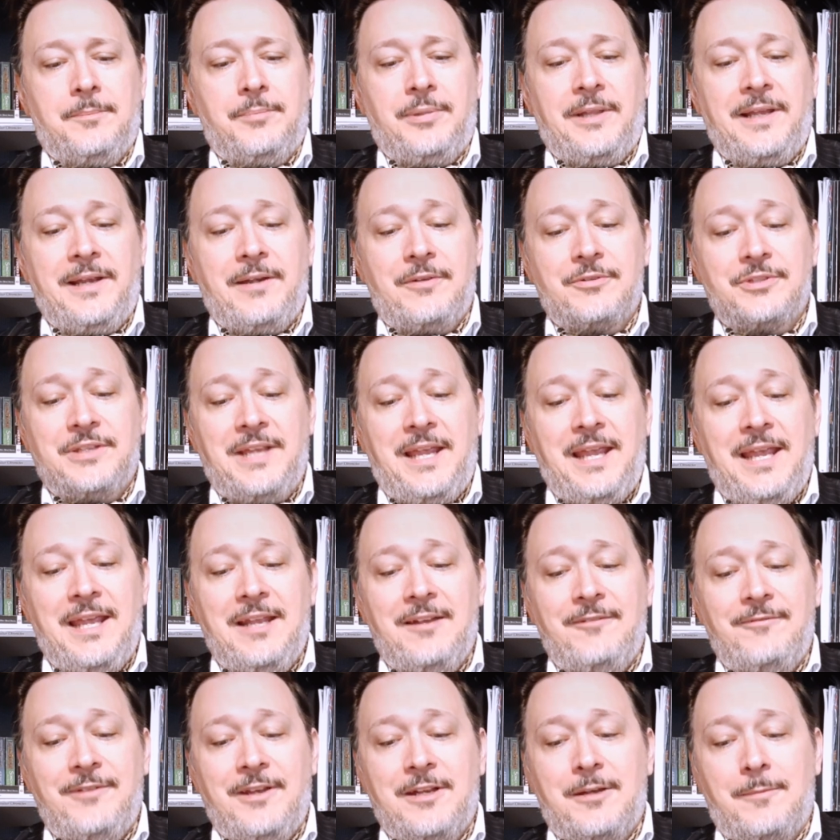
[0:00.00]
Players
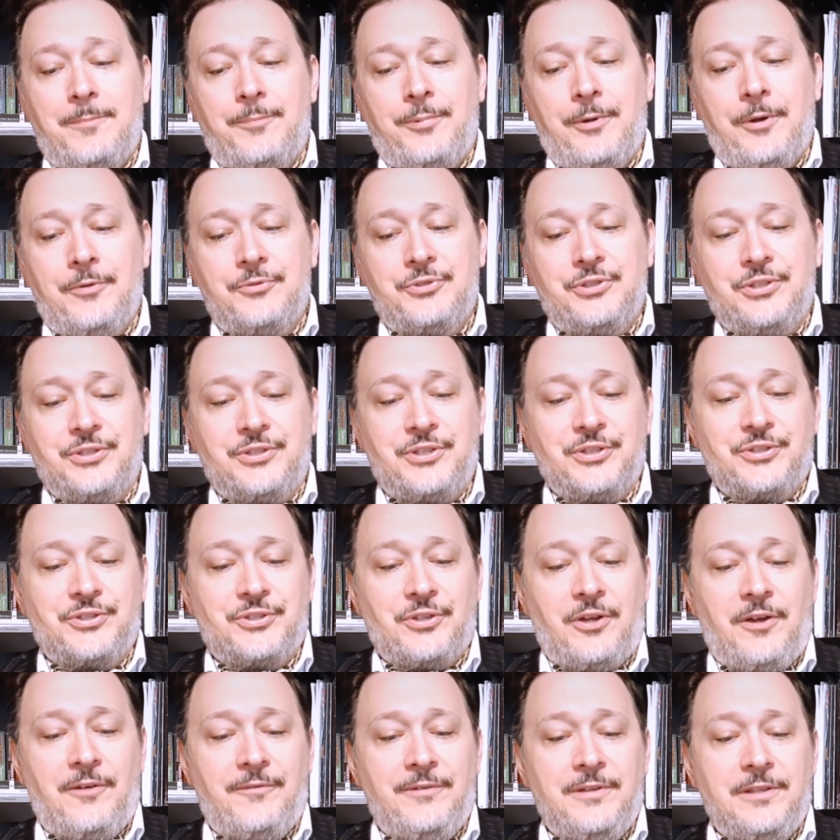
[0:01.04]
innovate approaches to
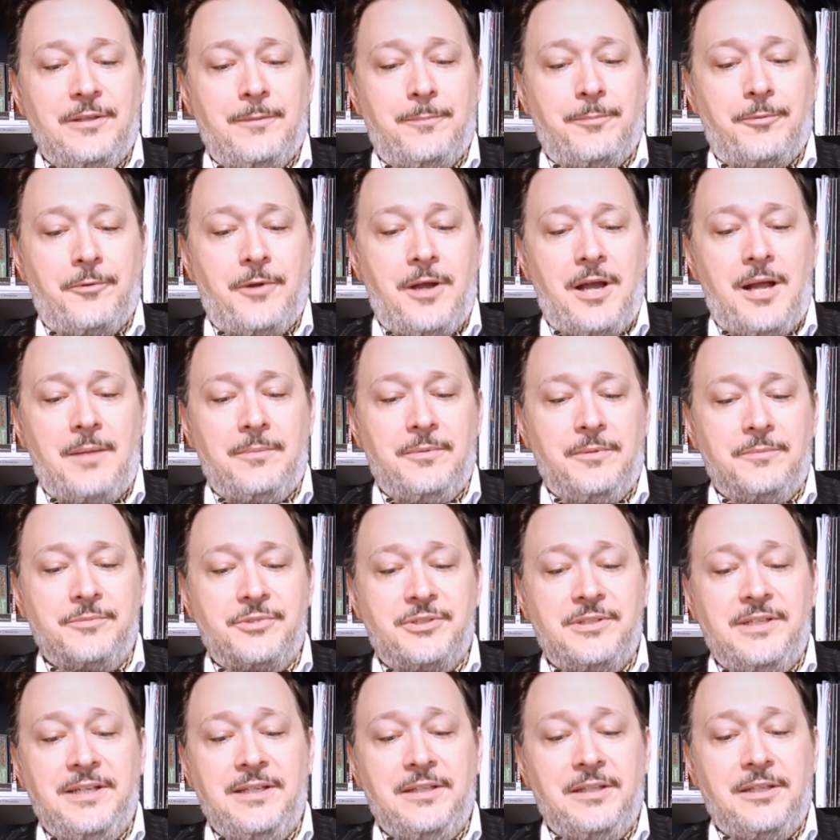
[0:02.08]
solving the problems,
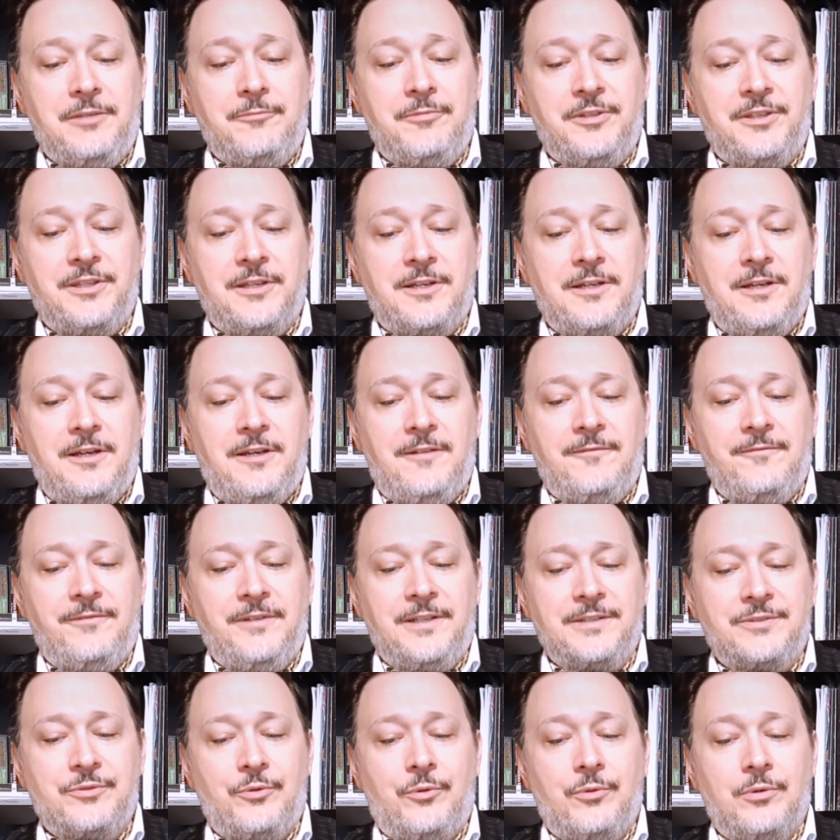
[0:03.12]
dealing with the conflicts,
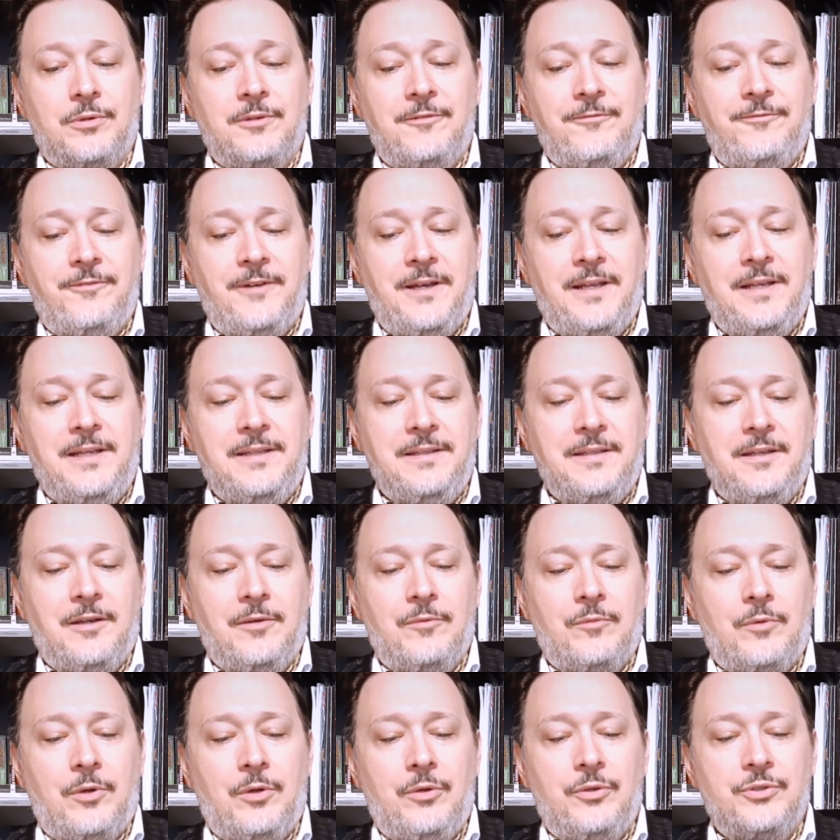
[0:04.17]
or defining their
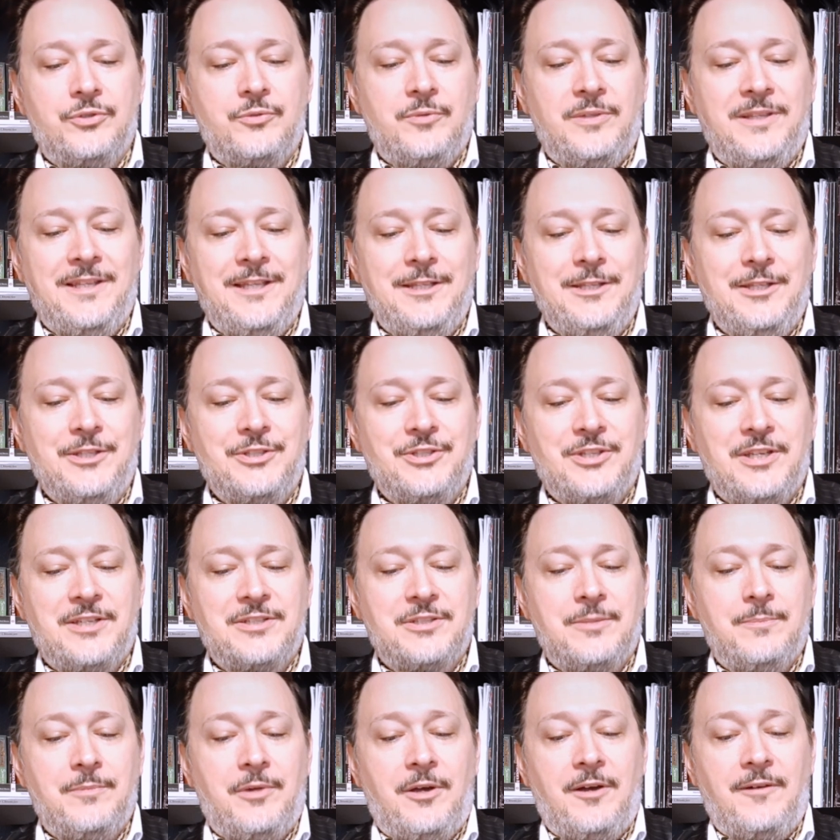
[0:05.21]
roles within the system
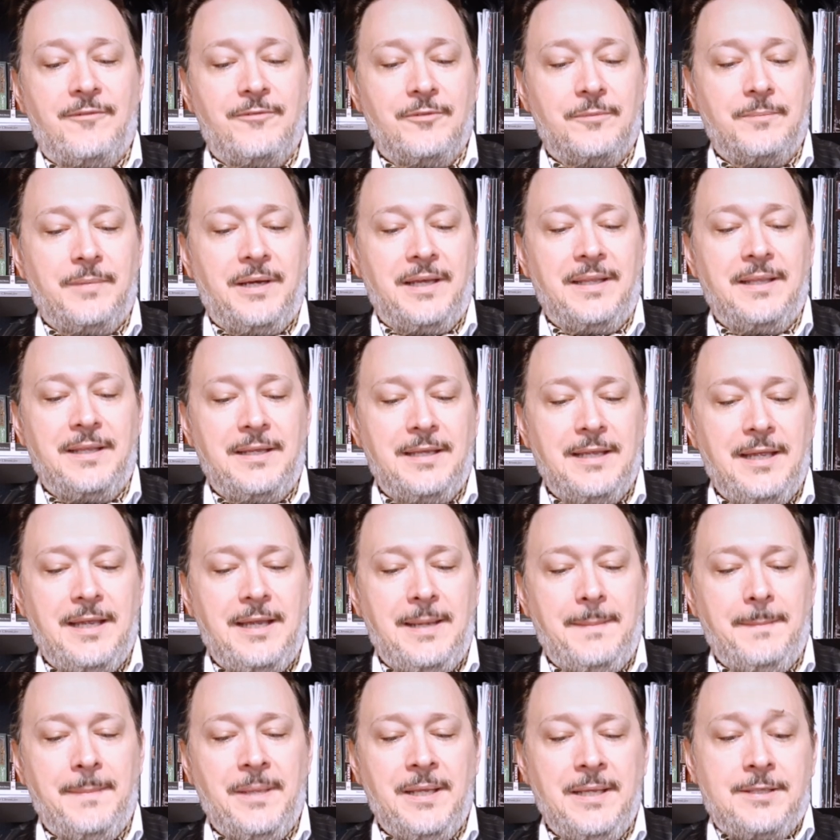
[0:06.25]
offered by the game.
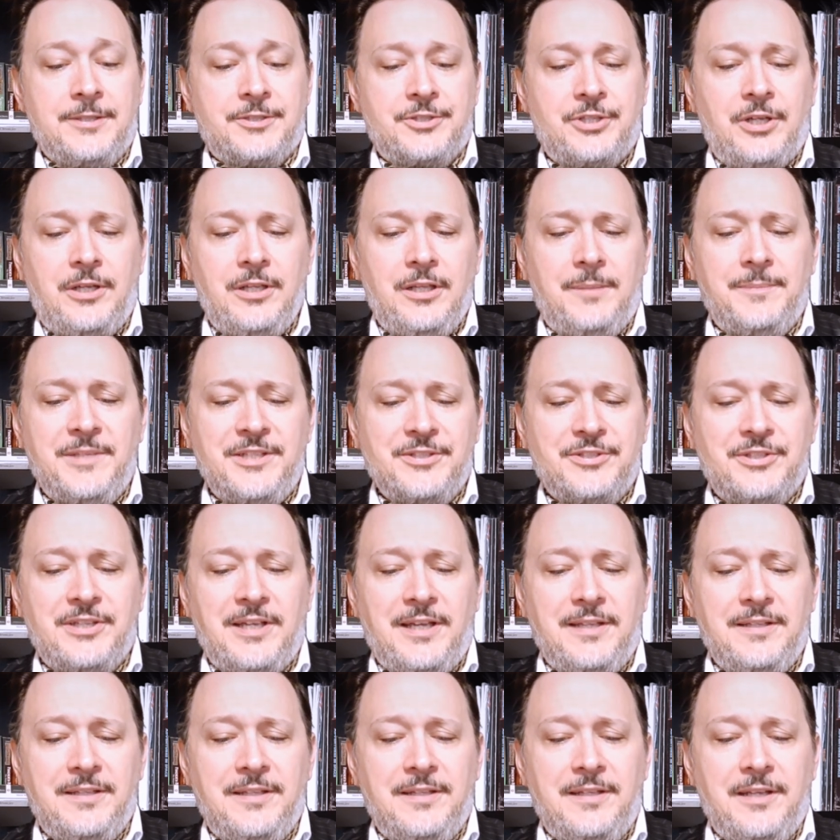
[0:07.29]
Solomon said
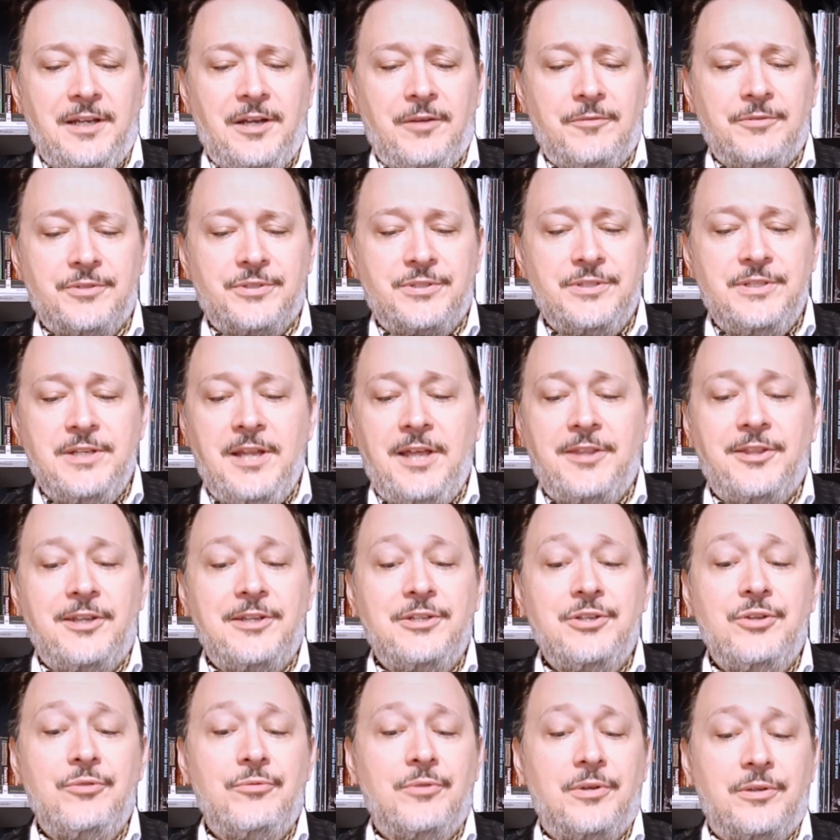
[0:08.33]
that there was nothing
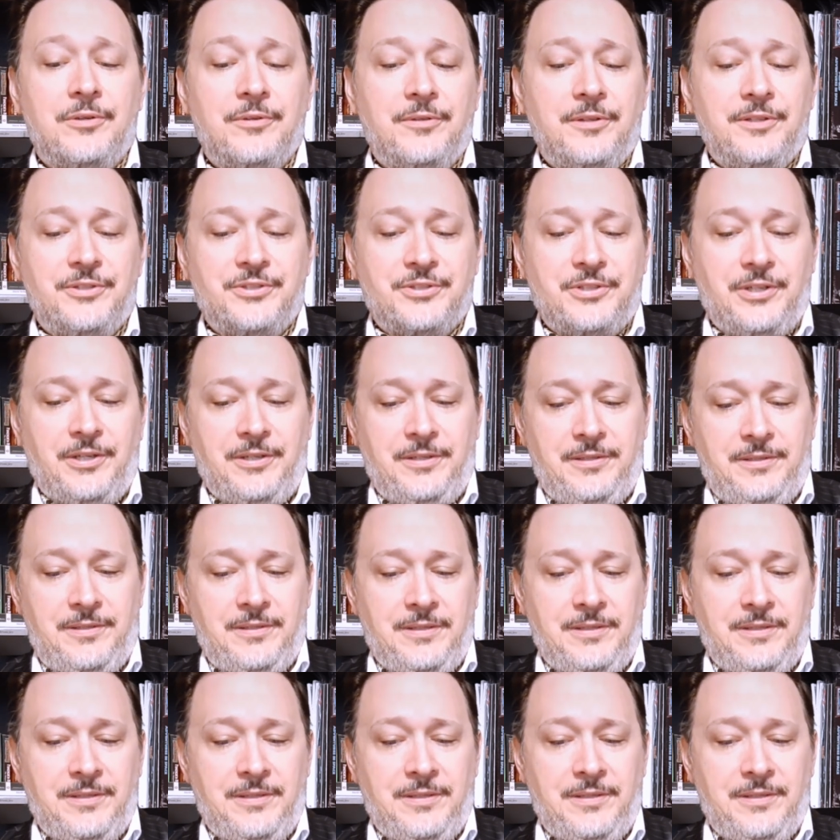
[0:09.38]
new under the sun.